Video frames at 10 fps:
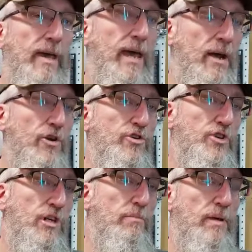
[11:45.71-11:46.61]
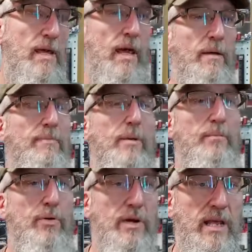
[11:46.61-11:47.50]
energy being
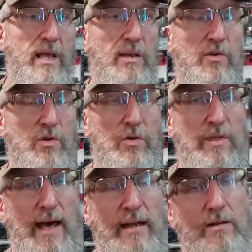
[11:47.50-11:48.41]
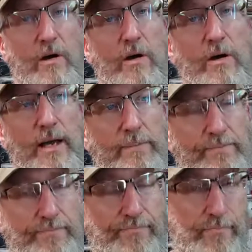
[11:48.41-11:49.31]
put into that target.
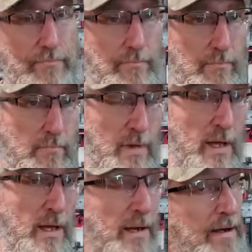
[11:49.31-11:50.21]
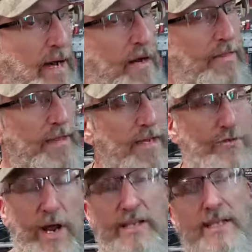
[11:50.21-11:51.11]
Now, the
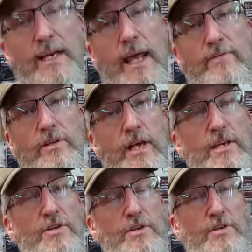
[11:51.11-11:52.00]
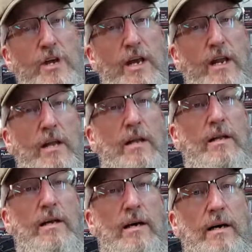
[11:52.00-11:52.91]
transient cavitation channel
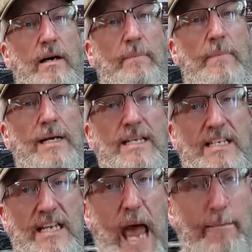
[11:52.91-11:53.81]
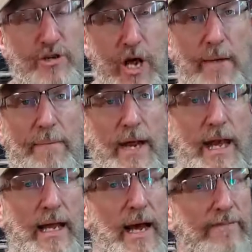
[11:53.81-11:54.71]
snapshot that
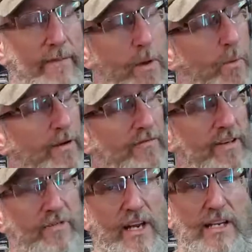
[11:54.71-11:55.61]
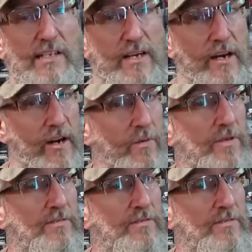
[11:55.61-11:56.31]
I got from the 115 Sierra was